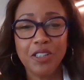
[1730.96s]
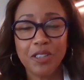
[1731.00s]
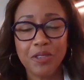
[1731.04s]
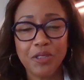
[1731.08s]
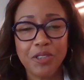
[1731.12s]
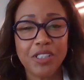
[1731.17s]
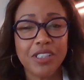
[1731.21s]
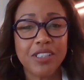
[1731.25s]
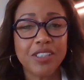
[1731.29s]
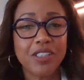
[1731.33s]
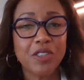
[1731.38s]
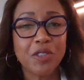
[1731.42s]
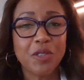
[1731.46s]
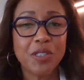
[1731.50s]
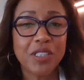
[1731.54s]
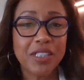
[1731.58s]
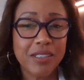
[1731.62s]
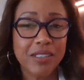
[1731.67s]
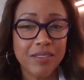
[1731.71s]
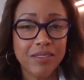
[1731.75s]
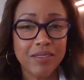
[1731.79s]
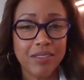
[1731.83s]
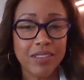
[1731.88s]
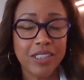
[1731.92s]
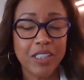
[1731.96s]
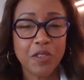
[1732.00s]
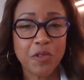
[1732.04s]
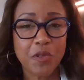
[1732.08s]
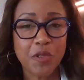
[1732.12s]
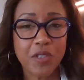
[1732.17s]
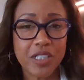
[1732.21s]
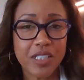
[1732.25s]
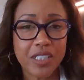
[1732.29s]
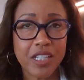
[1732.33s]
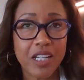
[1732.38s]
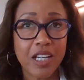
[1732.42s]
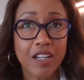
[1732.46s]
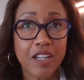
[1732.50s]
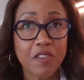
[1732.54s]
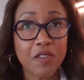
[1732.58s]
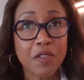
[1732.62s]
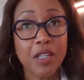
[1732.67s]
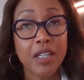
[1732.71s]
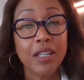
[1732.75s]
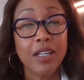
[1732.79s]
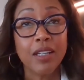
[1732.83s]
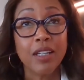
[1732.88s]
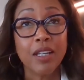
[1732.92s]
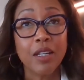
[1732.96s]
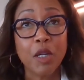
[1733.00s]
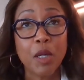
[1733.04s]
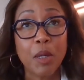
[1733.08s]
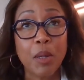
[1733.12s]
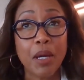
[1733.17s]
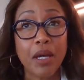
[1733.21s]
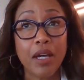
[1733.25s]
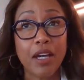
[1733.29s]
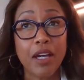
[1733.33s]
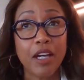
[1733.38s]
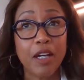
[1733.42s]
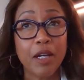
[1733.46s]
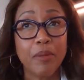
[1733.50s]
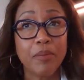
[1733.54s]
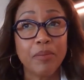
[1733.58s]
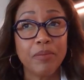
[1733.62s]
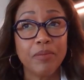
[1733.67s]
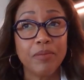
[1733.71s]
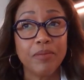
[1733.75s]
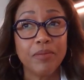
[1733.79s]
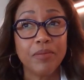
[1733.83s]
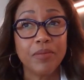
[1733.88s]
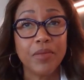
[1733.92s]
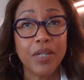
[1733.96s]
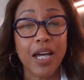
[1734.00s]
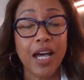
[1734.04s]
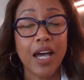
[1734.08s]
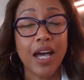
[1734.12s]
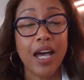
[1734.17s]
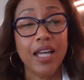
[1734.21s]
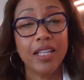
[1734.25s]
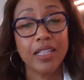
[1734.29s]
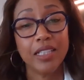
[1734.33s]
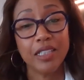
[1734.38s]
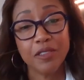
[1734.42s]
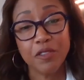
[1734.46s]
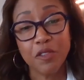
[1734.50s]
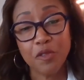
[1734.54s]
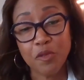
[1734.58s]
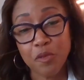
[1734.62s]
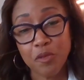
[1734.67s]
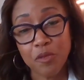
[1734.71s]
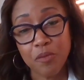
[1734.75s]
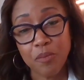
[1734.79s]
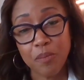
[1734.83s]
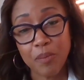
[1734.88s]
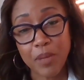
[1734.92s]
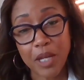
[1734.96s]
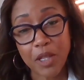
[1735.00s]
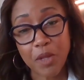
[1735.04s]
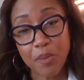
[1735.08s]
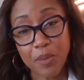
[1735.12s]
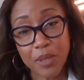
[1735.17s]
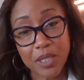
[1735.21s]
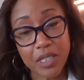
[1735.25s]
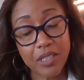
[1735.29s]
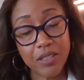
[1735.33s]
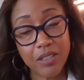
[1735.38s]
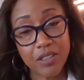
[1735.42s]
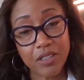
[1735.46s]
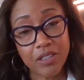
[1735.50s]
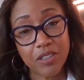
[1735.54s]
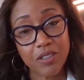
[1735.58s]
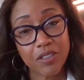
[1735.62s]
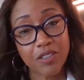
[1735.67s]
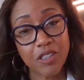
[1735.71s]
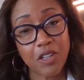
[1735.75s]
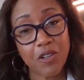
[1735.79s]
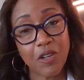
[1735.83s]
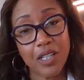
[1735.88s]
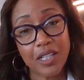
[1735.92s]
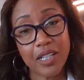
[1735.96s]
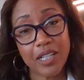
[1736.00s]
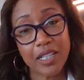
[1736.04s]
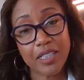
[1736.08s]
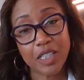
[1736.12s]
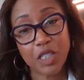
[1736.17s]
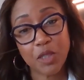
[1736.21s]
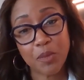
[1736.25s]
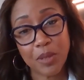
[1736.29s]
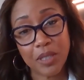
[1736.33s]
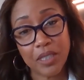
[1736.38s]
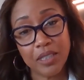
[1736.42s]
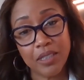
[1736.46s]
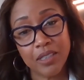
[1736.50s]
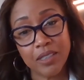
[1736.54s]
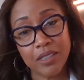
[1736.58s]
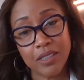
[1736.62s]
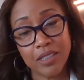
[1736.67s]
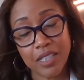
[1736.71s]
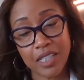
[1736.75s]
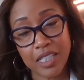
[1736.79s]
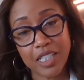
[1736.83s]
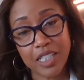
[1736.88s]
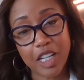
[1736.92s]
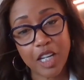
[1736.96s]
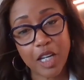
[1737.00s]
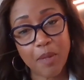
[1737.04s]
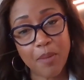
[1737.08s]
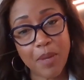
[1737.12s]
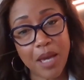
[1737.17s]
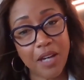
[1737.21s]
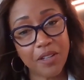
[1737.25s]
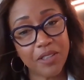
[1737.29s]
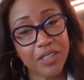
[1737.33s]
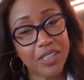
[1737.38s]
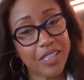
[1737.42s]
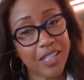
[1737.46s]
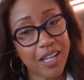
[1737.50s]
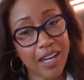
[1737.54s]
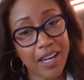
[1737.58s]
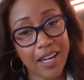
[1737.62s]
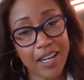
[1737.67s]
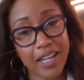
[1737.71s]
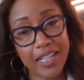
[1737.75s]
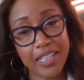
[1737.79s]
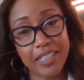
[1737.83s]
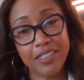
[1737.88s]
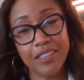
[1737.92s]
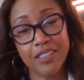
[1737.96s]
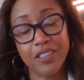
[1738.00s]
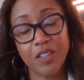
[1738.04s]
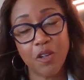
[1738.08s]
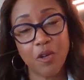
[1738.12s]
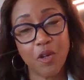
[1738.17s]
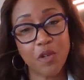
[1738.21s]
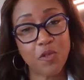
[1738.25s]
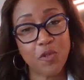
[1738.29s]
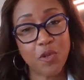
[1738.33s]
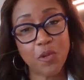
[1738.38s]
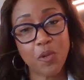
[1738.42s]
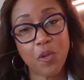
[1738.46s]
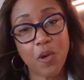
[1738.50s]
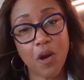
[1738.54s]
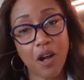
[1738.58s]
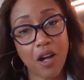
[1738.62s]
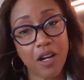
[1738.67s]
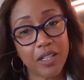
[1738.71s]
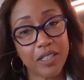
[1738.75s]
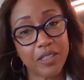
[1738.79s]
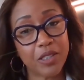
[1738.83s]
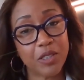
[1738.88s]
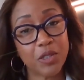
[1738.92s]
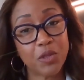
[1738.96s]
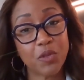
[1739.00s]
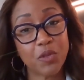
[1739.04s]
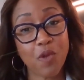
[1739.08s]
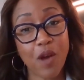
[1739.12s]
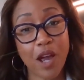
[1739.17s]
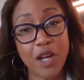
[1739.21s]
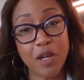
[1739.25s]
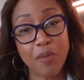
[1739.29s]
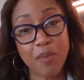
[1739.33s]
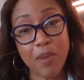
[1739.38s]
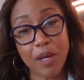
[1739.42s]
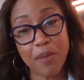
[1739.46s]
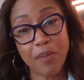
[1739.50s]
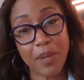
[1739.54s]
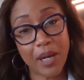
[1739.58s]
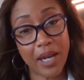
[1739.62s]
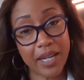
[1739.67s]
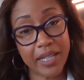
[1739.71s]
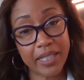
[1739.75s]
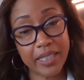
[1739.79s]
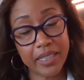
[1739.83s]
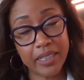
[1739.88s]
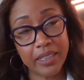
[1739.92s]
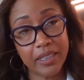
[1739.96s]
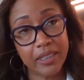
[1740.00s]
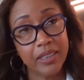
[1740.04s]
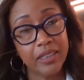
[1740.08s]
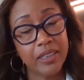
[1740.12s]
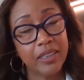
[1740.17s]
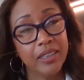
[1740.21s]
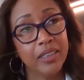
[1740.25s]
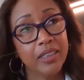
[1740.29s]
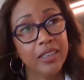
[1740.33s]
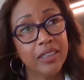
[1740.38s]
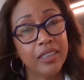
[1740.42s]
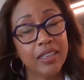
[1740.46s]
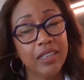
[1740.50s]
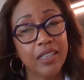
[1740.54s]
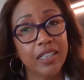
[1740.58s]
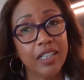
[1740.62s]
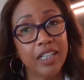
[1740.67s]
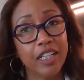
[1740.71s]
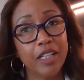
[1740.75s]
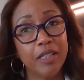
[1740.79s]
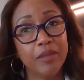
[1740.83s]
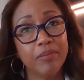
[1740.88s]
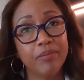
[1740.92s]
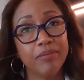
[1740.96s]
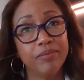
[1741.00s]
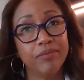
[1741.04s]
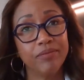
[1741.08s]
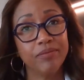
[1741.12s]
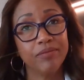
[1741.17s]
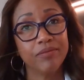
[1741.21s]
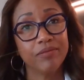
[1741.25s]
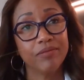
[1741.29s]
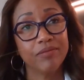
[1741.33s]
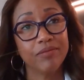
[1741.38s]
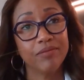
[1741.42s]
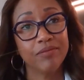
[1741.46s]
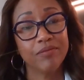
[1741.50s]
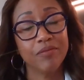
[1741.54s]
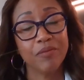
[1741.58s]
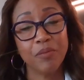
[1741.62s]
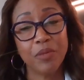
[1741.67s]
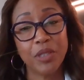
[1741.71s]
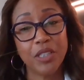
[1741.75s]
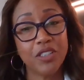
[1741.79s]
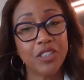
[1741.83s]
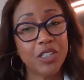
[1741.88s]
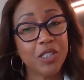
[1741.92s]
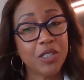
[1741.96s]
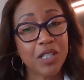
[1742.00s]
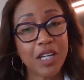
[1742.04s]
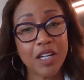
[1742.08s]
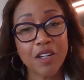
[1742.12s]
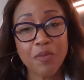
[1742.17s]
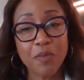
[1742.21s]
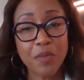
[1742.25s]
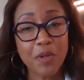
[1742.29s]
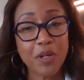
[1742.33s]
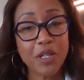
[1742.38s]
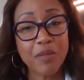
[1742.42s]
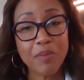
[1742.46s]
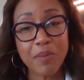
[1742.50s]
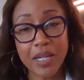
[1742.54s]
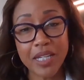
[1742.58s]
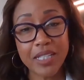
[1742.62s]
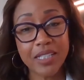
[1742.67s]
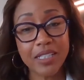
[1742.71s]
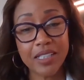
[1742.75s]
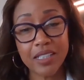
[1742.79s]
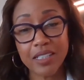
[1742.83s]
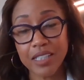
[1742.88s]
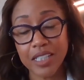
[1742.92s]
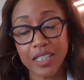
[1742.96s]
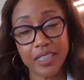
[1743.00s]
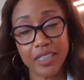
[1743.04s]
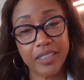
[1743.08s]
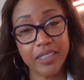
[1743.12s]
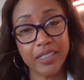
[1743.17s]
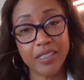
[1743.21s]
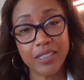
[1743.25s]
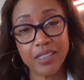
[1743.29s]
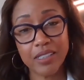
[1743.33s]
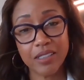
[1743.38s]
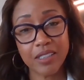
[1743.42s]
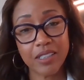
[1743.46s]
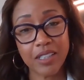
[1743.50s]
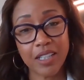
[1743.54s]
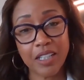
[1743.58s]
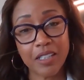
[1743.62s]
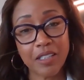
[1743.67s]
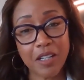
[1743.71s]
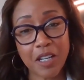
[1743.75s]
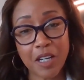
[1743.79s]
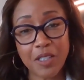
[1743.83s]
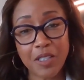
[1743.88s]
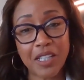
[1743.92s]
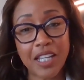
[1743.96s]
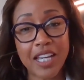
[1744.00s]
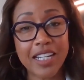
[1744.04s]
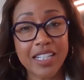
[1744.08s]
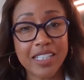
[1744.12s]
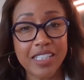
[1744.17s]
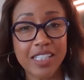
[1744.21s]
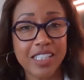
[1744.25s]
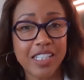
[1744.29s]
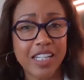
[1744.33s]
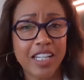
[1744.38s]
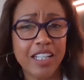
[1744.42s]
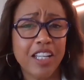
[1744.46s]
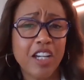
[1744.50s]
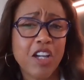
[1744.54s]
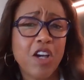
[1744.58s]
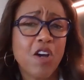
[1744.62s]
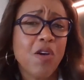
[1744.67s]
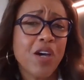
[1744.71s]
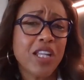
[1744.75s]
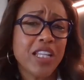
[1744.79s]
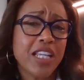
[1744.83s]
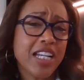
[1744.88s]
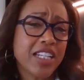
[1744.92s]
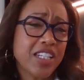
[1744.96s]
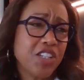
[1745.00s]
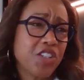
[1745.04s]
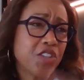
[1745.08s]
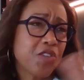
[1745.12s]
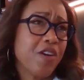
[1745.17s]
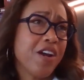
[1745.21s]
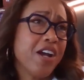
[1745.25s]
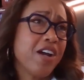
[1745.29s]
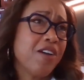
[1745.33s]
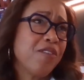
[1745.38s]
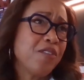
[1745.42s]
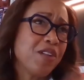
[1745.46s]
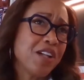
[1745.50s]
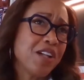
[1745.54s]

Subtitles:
just doing different stuff. Um, I live by the beach, so I like to spend a lot of time outside, going for walks, riding my bike. Um, but just kind of pretty basic things. I'd like to say like, oh, I like to travel,